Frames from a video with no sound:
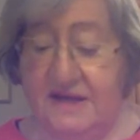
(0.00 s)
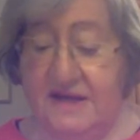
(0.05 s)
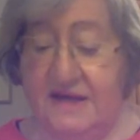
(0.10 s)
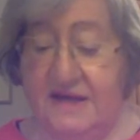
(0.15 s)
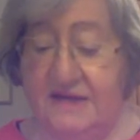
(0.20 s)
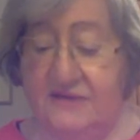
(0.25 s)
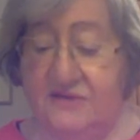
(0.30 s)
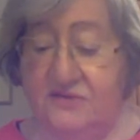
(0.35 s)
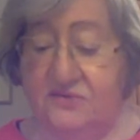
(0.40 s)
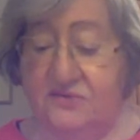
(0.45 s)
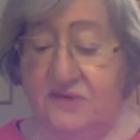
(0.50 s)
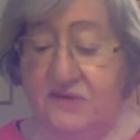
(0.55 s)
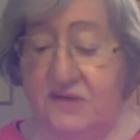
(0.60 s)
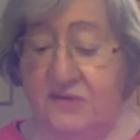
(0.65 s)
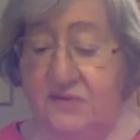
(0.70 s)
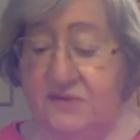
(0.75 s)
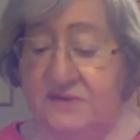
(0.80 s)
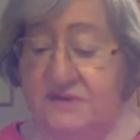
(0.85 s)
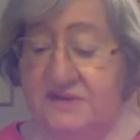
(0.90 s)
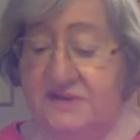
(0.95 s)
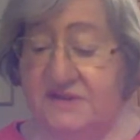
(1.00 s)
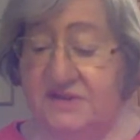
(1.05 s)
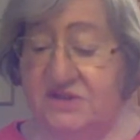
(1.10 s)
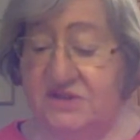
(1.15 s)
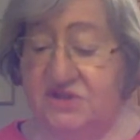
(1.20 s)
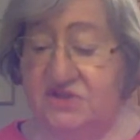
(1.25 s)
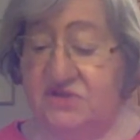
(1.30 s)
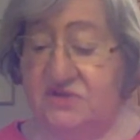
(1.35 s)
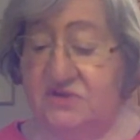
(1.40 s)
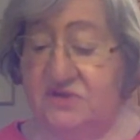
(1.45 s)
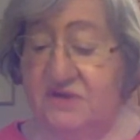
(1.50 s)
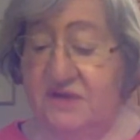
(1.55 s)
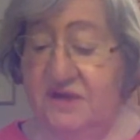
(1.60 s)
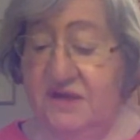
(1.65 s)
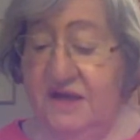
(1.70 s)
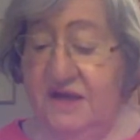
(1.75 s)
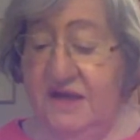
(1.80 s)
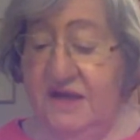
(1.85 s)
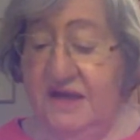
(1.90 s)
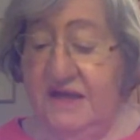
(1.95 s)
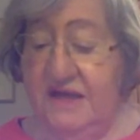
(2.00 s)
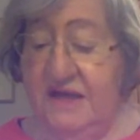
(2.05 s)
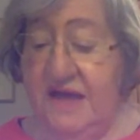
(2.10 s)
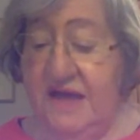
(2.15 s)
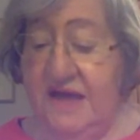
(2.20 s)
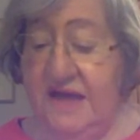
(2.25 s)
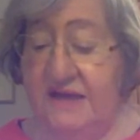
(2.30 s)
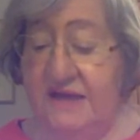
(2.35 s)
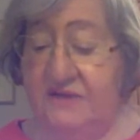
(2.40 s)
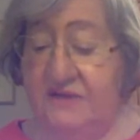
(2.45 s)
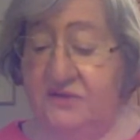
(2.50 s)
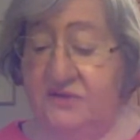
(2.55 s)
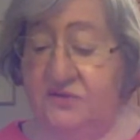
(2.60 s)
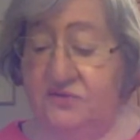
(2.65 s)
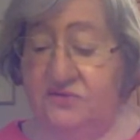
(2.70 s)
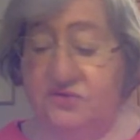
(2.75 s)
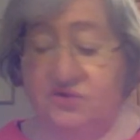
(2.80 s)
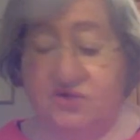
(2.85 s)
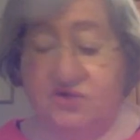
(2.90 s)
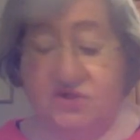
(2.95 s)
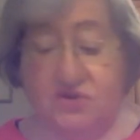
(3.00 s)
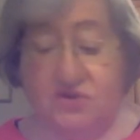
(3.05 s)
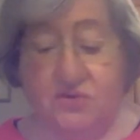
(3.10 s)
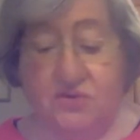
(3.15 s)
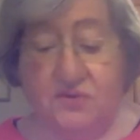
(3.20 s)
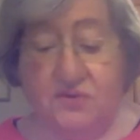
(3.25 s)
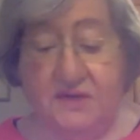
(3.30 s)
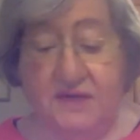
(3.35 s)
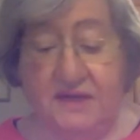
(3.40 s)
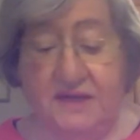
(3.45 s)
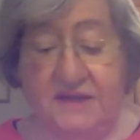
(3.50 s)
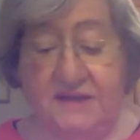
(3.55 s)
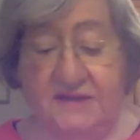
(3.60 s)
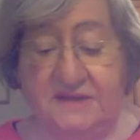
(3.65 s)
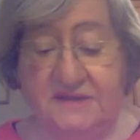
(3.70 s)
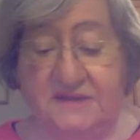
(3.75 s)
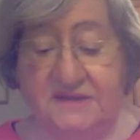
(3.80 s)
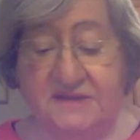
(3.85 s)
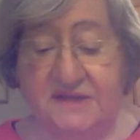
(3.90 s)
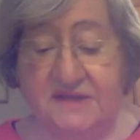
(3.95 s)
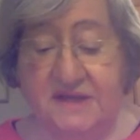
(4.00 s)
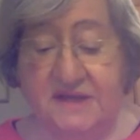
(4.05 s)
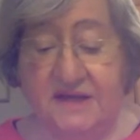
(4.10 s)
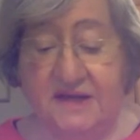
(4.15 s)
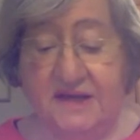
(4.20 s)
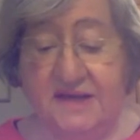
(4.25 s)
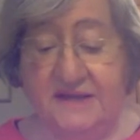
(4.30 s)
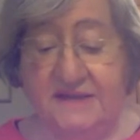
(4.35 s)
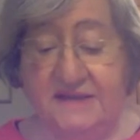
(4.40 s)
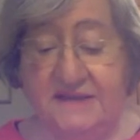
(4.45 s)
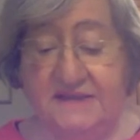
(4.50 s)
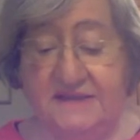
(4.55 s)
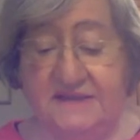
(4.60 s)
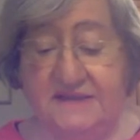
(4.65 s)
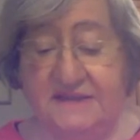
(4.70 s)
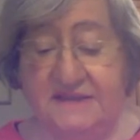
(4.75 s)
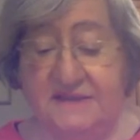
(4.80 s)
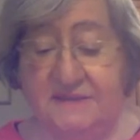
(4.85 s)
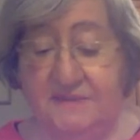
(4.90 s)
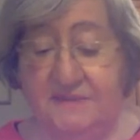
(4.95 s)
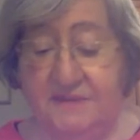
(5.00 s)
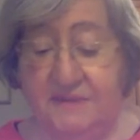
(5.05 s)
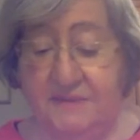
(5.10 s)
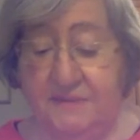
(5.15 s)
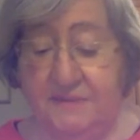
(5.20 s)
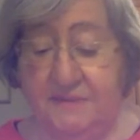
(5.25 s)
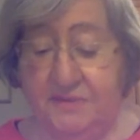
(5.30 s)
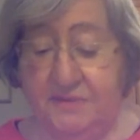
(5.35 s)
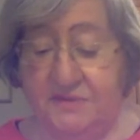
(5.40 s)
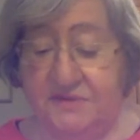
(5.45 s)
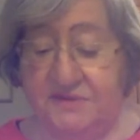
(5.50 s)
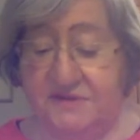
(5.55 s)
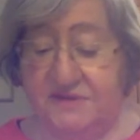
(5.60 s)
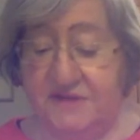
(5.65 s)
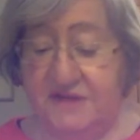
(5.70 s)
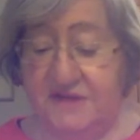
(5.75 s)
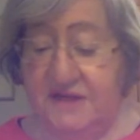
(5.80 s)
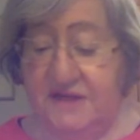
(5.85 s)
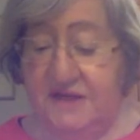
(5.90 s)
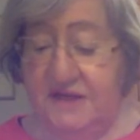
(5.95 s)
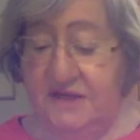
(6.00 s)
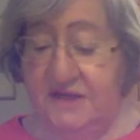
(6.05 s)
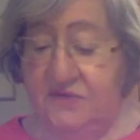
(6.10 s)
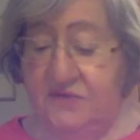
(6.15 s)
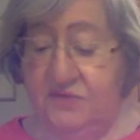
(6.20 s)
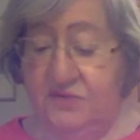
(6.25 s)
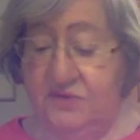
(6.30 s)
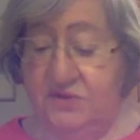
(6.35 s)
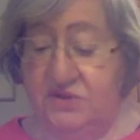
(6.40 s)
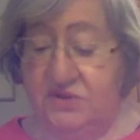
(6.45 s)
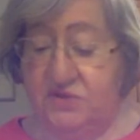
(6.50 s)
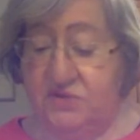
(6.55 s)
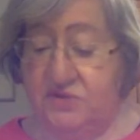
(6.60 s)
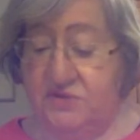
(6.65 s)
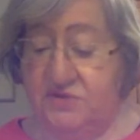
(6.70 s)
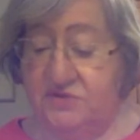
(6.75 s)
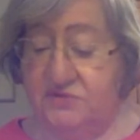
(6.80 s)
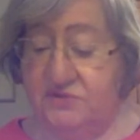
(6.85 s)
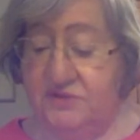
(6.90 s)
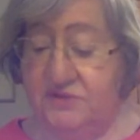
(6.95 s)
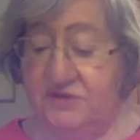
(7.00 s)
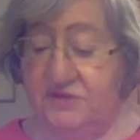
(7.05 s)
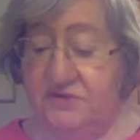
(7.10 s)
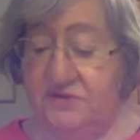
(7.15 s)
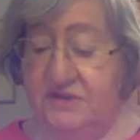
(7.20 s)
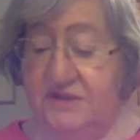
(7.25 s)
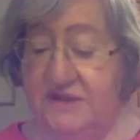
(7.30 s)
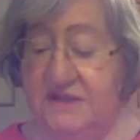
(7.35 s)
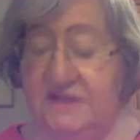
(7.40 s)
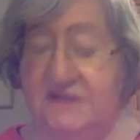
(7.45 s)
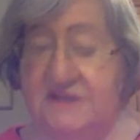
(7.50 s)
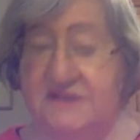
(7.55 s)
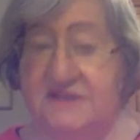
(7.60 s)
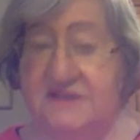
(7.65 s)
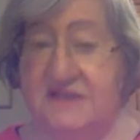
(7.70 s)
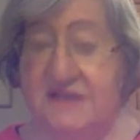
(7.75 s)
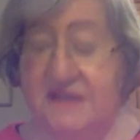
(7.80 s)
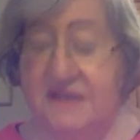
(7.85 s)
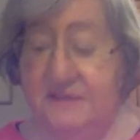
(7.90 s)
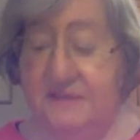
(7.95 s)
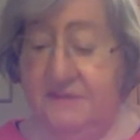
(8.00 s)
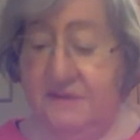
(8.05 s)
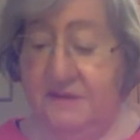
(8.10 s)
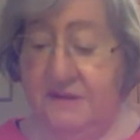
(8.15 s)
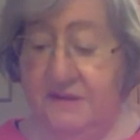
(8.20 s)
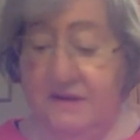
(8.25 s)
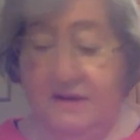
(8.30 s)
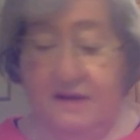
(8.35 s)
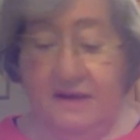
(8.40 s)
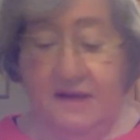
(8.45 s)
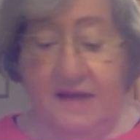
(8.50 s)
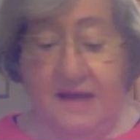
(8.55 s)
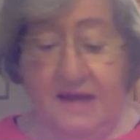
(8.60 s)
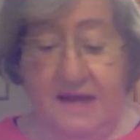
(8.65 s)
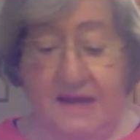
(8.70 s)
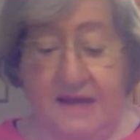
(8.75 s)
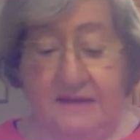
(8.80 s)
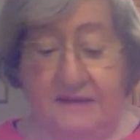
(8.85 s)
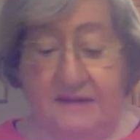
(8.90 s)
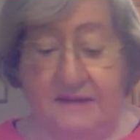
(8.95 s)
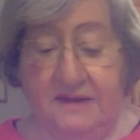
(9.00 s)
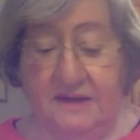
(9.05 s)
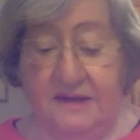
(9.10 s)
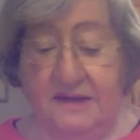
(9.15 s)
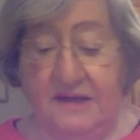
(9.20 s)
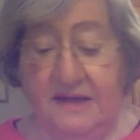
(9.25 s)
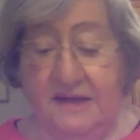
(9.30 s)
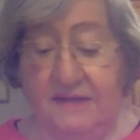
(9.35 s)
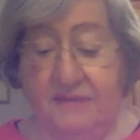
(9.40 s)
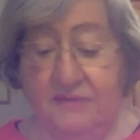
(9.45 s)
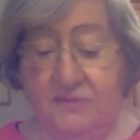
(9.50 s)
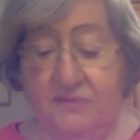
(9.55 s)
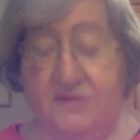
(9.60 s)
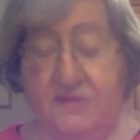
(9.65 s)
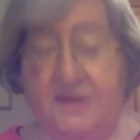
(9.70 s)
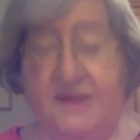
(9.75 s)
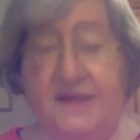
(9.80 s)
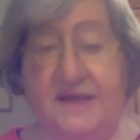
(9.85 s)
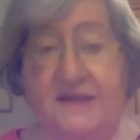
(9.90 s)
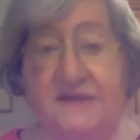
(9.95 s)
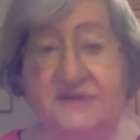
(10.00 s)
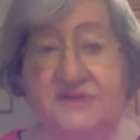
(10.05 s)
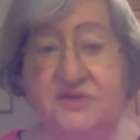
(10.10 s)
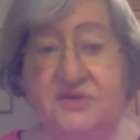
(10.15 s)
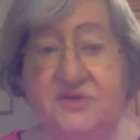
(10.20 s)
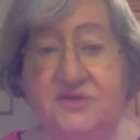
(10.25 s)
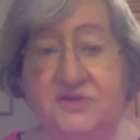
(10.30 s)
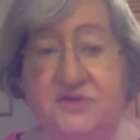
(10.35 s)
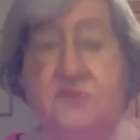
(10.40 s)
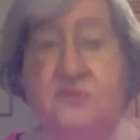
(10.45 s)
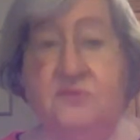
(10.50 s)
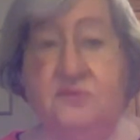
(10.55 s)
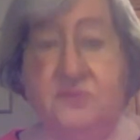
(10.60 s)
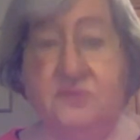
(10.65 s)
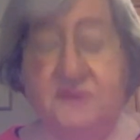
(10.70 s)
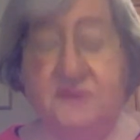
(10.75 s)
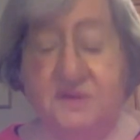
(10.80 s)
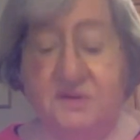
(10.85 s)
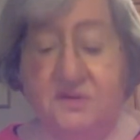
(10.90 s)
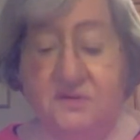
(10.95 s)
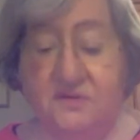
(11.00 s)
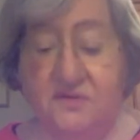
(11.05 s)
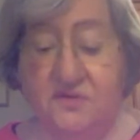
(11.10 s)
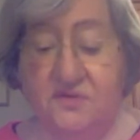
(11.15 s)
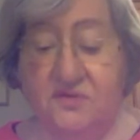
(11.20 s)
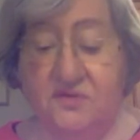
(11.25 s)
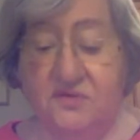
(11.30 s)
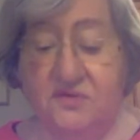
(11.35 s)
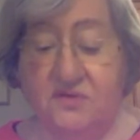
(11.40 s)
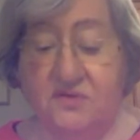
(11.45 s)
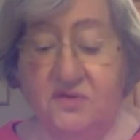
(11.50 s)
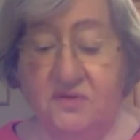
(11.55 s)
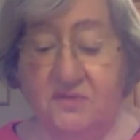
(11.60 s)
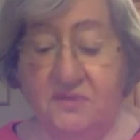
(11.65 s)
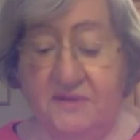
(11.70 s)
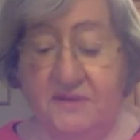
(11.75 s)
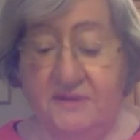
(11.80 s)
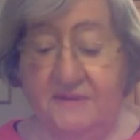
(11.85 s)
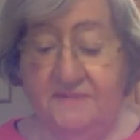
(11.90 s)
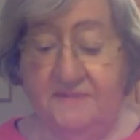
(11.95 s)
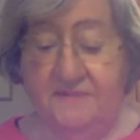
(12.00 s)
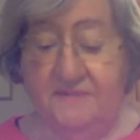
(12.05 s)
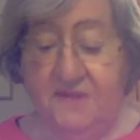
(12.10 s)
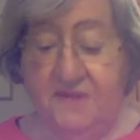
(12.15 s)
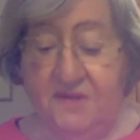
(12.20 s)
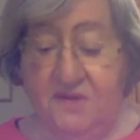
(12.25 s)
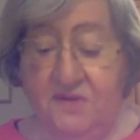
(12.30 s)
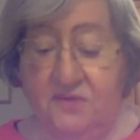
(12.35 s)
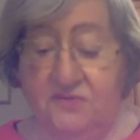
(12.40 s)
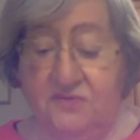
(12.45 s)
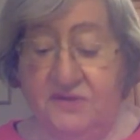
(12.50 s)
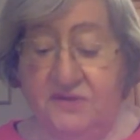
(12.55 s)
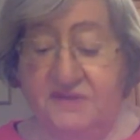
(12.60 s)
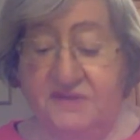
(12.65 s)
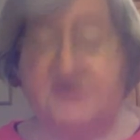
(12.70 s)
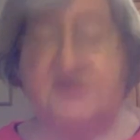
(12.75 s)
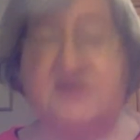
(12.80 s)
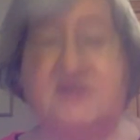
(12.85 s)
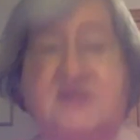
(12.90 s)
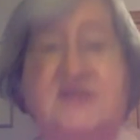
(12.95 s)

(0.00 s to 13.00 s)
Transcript: At the railway station, he had to show his identity papers, in which was written his name and labeled as a, within inverted comma, a race